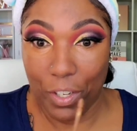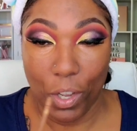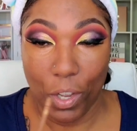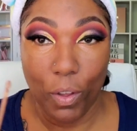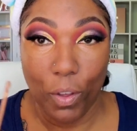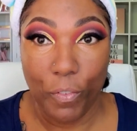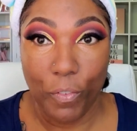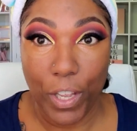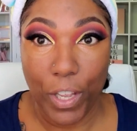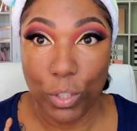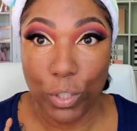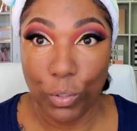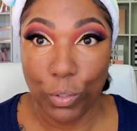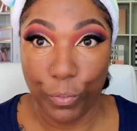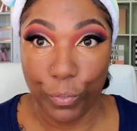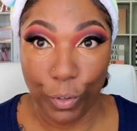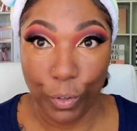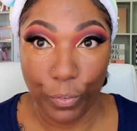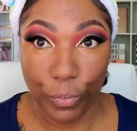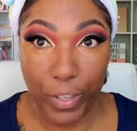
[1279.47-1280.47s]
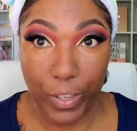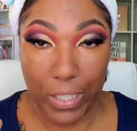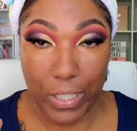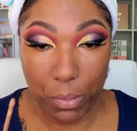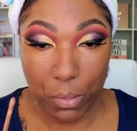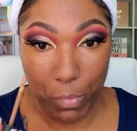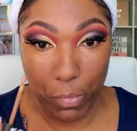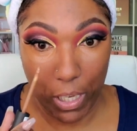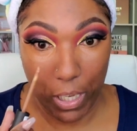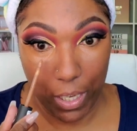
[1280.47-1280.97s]
you know, if I do a full
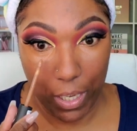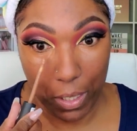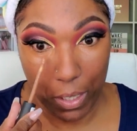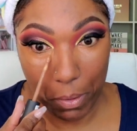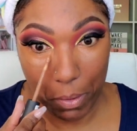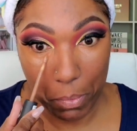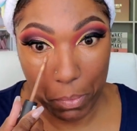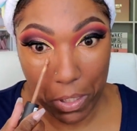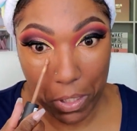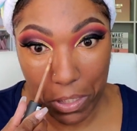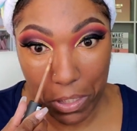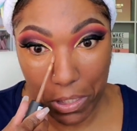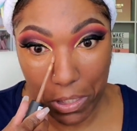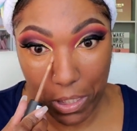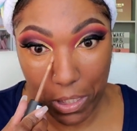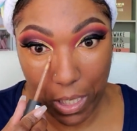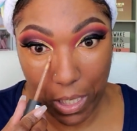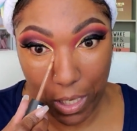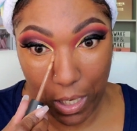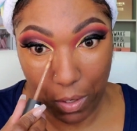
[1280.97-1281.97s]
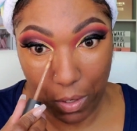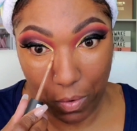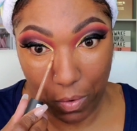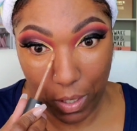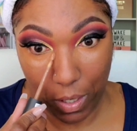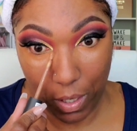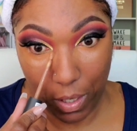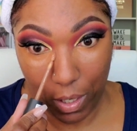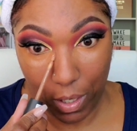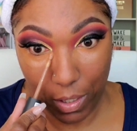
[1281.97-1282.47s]
face of makeup and it's like,
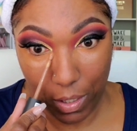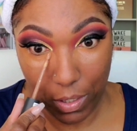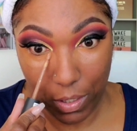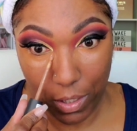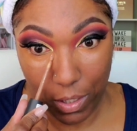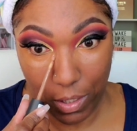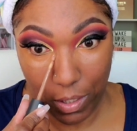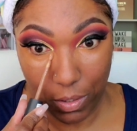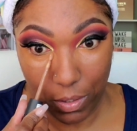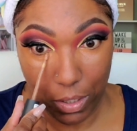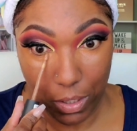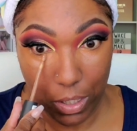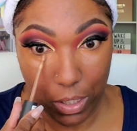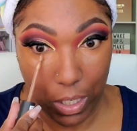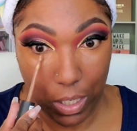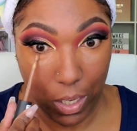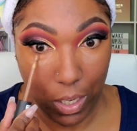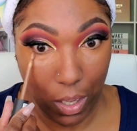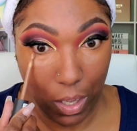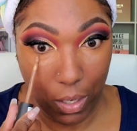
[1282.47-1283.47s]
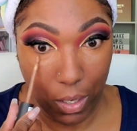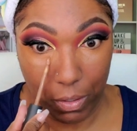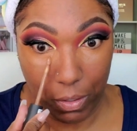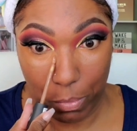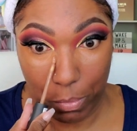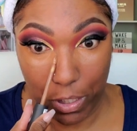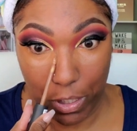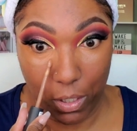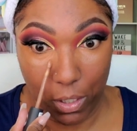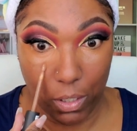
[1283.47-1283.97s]
okay, I can still see all
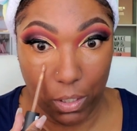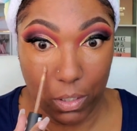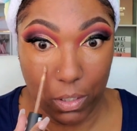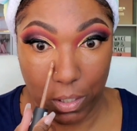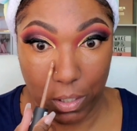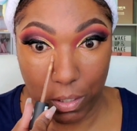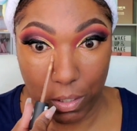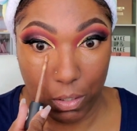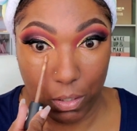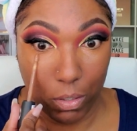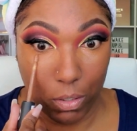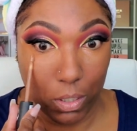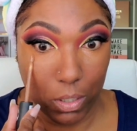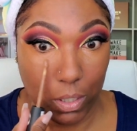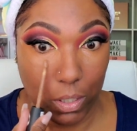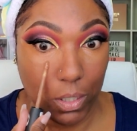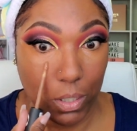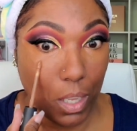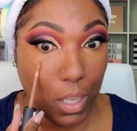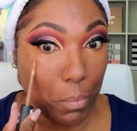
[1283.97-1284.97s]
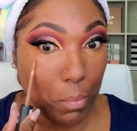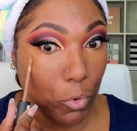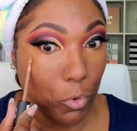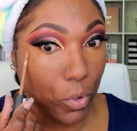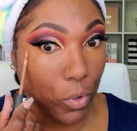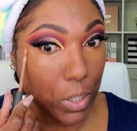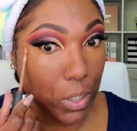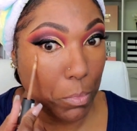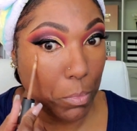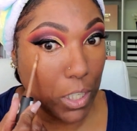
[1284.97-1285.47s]
of my dark circles, I'm
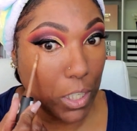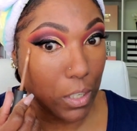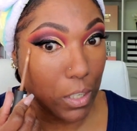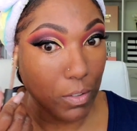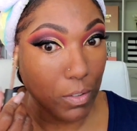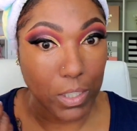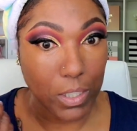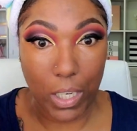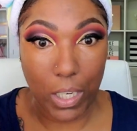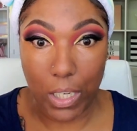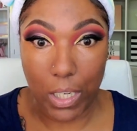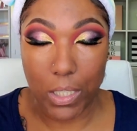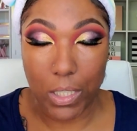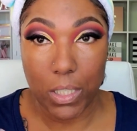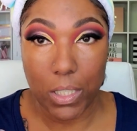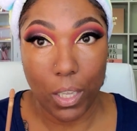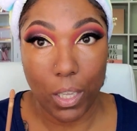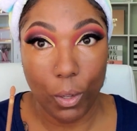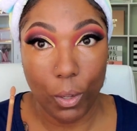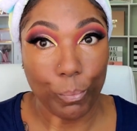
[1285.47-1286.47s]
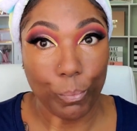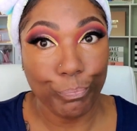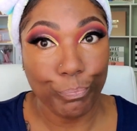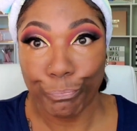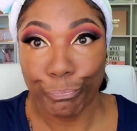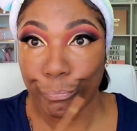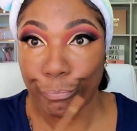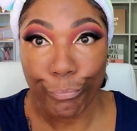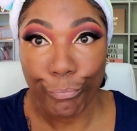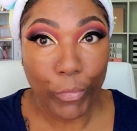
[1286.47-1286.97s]
going to be irritated. So,
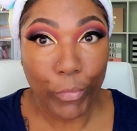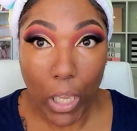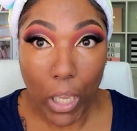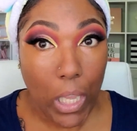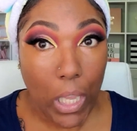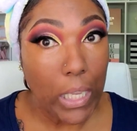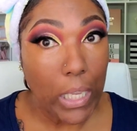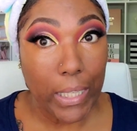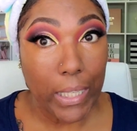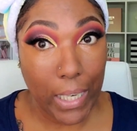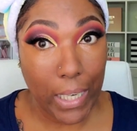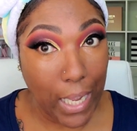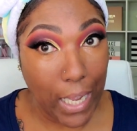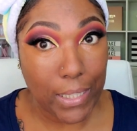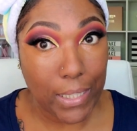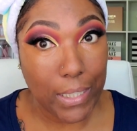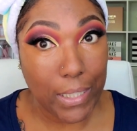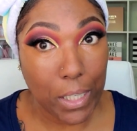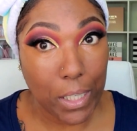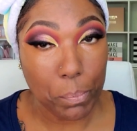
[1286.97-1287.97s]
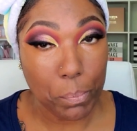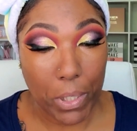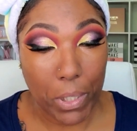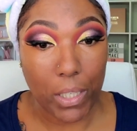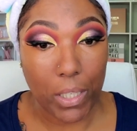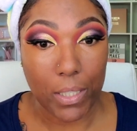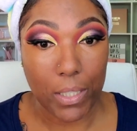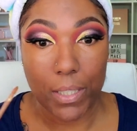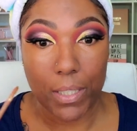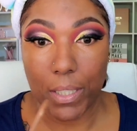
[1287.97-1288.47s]
not
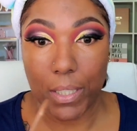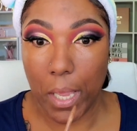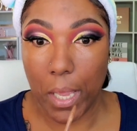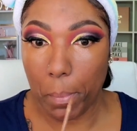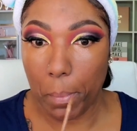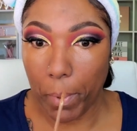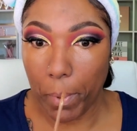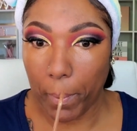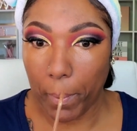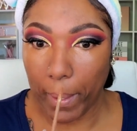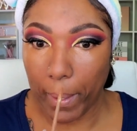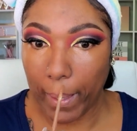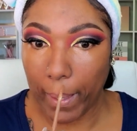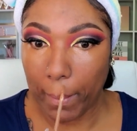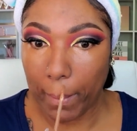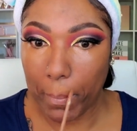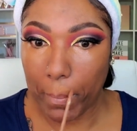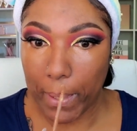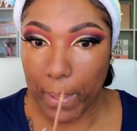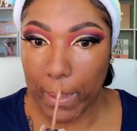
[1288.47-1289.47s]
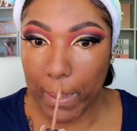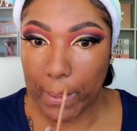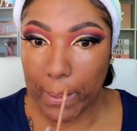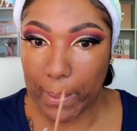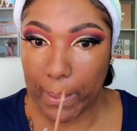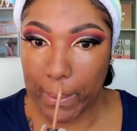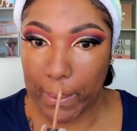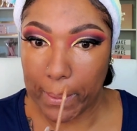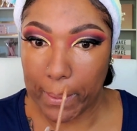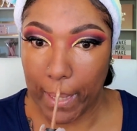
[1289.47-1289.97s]
skipping this step, okay?
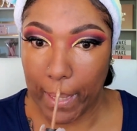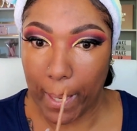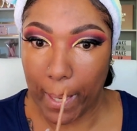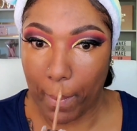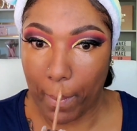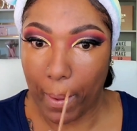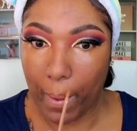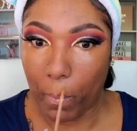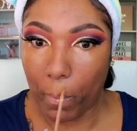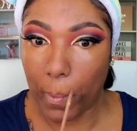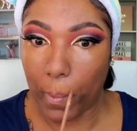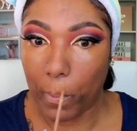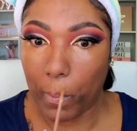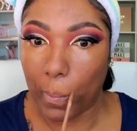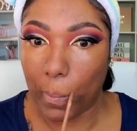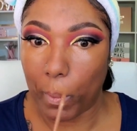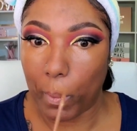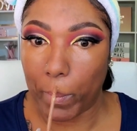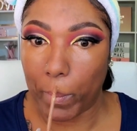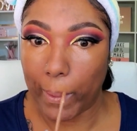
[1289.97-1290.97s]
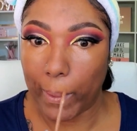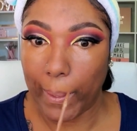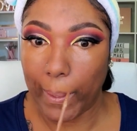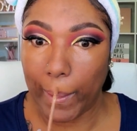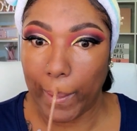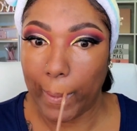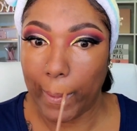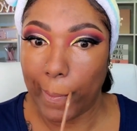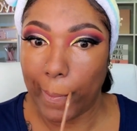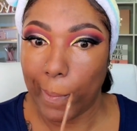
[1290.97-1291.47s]
Because this is how I would
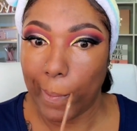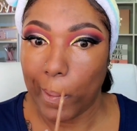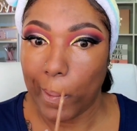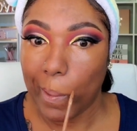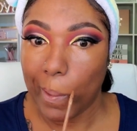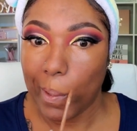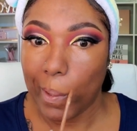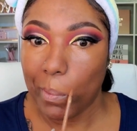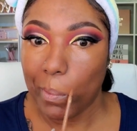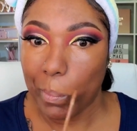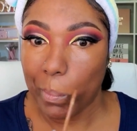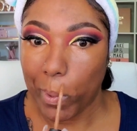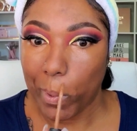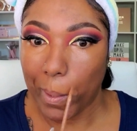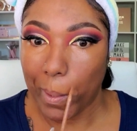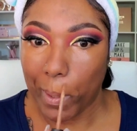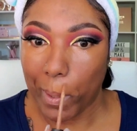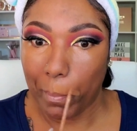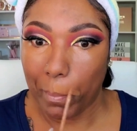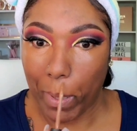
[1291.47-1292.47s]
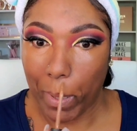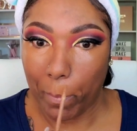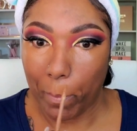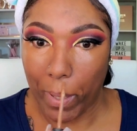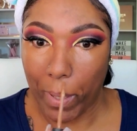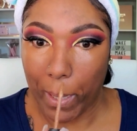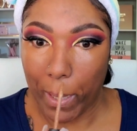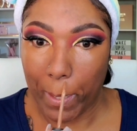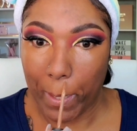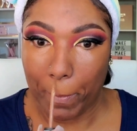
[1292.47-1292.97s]
normally put on my
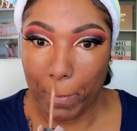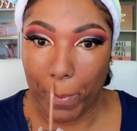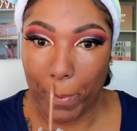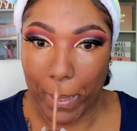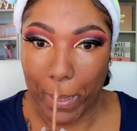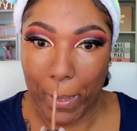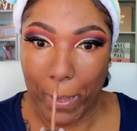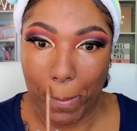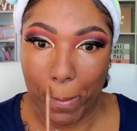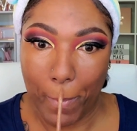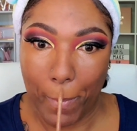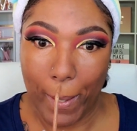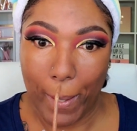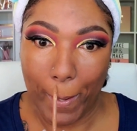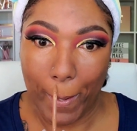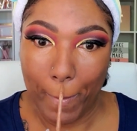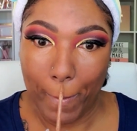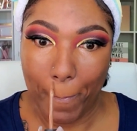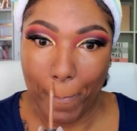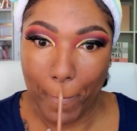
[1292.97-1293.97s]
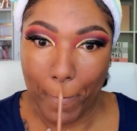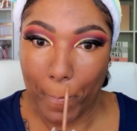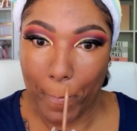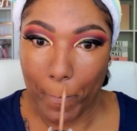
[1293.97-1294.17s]
makeup anyway.